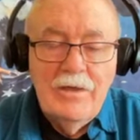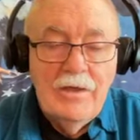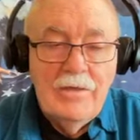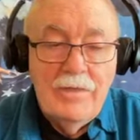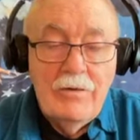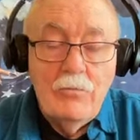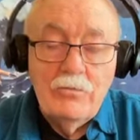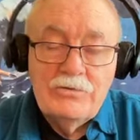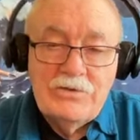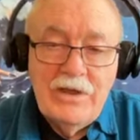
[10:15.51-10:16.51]
And that
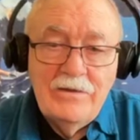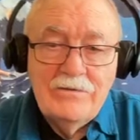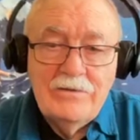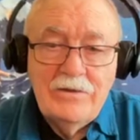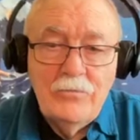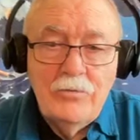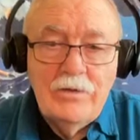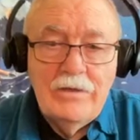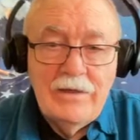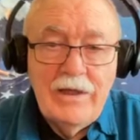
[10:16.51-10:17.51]
won't change until we
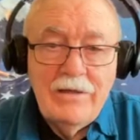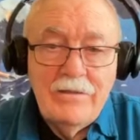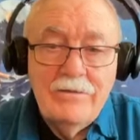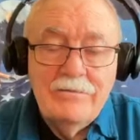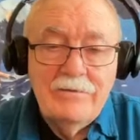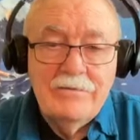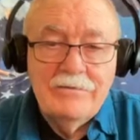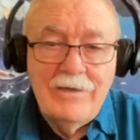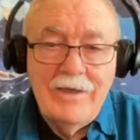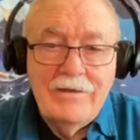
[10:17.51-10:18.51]
get out of this
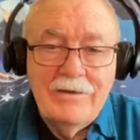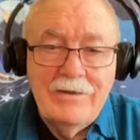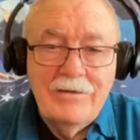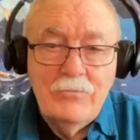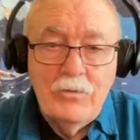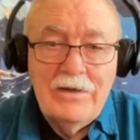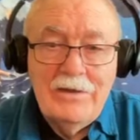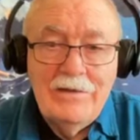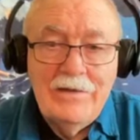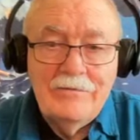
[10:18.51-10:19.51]
insanity of we
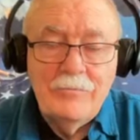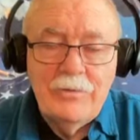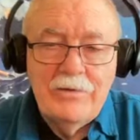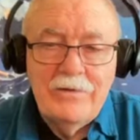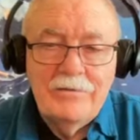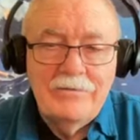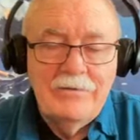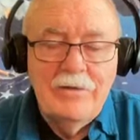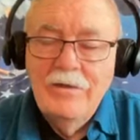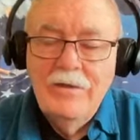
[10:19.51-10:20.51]
need less police.
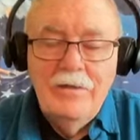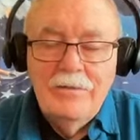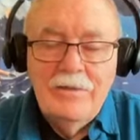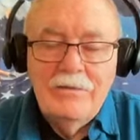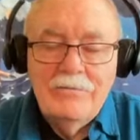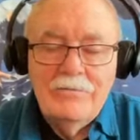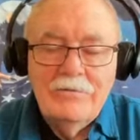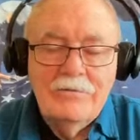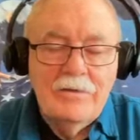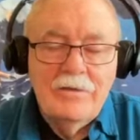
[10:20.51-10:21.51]
That's
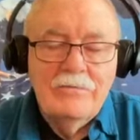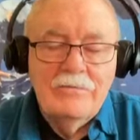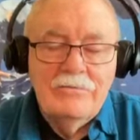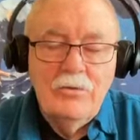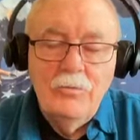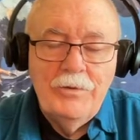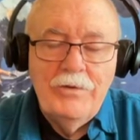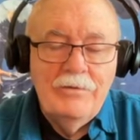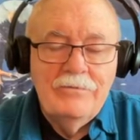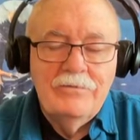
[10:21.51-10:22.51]
just a
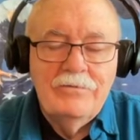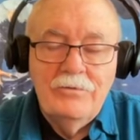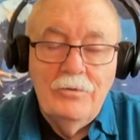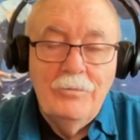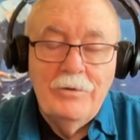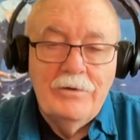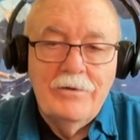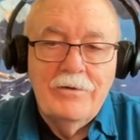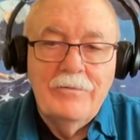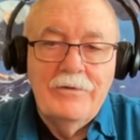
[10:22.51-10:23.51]
stupid, stupid
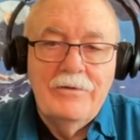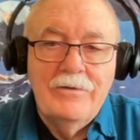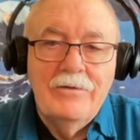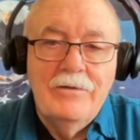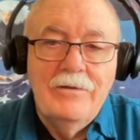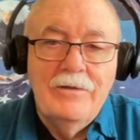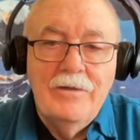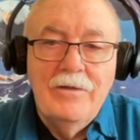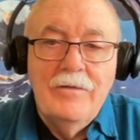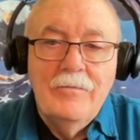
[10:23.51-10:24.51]
argument.
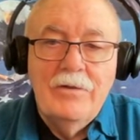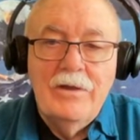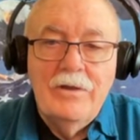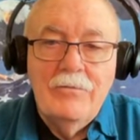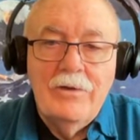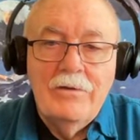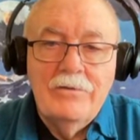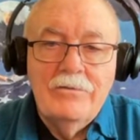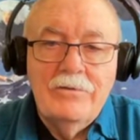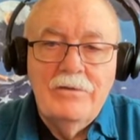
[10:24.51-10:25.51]
But anyway,
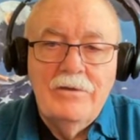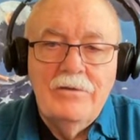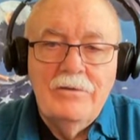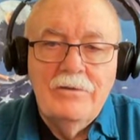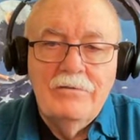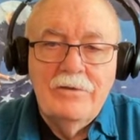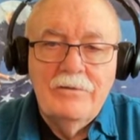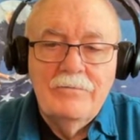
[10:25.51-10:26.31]
let's continue listening.